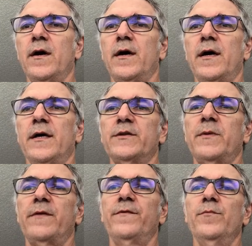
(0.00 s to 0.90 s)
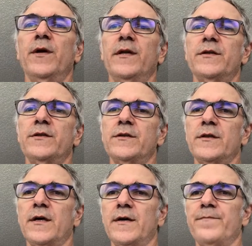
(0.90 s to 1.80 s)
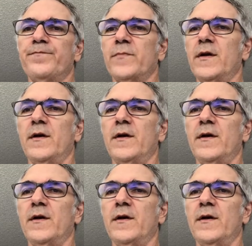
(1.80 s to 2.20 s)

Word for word: uh, spend a few minutes um,